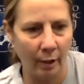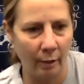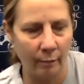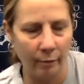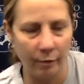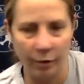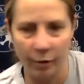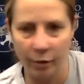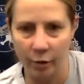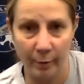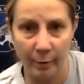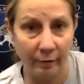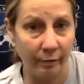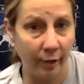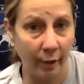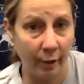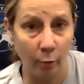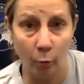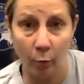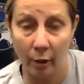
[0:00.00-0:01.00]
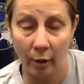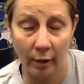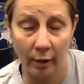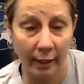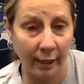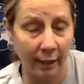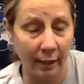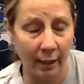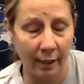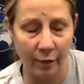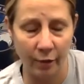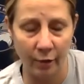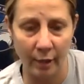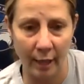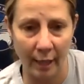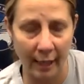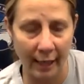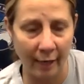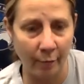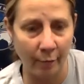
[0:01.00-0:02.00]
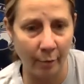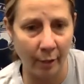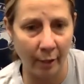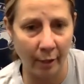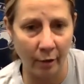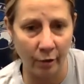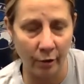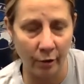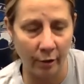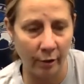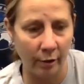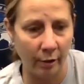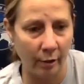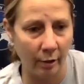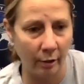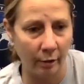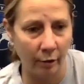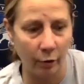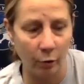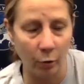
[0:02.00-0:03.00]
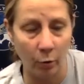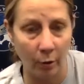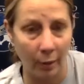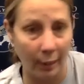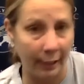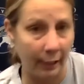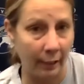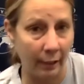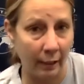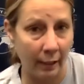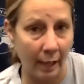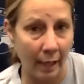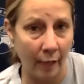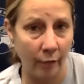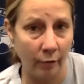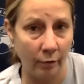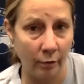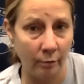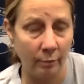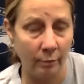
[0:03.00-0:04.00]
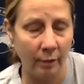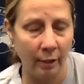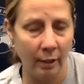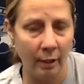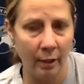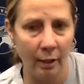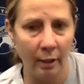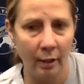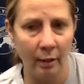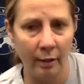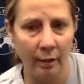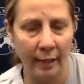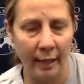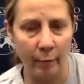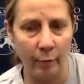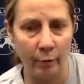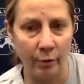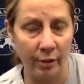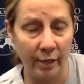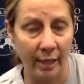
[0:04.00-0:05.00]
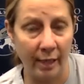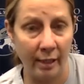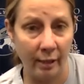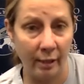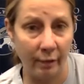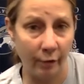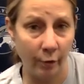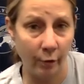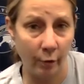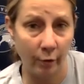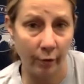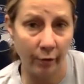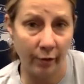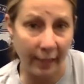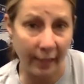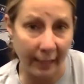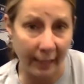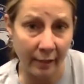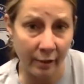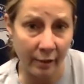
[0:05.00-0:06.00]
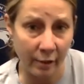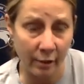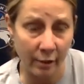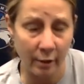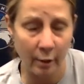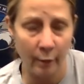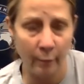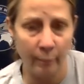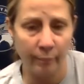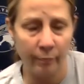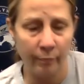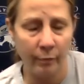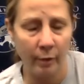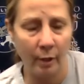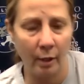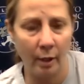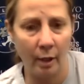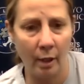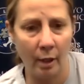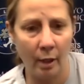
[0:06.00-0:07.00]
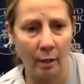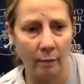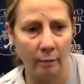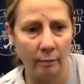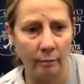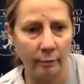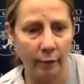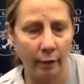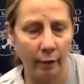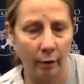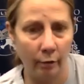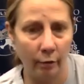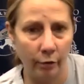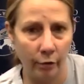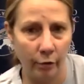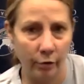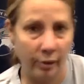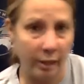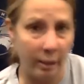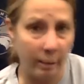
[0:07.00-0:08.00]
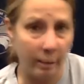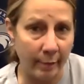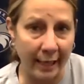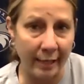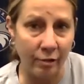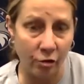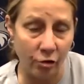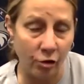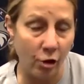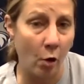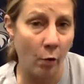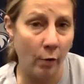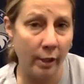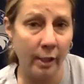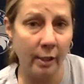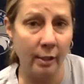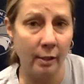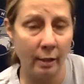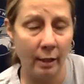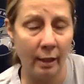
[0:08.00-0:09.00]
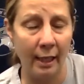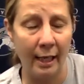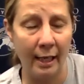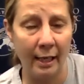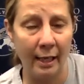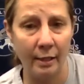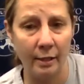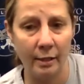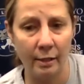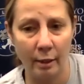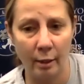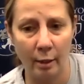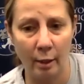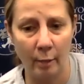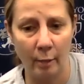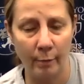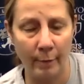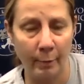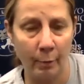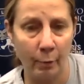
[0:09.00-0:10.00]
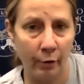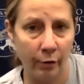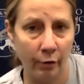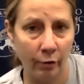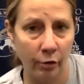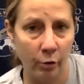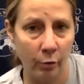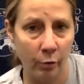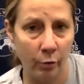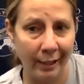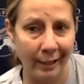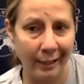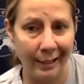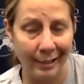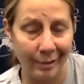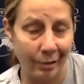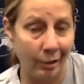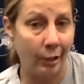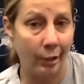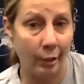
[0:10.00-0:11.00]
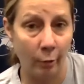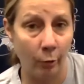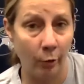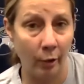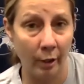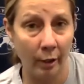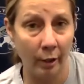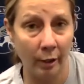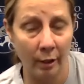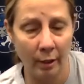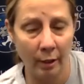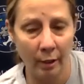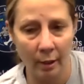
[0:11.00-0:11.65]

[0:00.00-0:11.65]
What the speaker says: Still's been very willing. You got to have players on the court and in the locker room that will say difficult things, you know, to teammates, knowing that maybe what they're doing isn't going to work.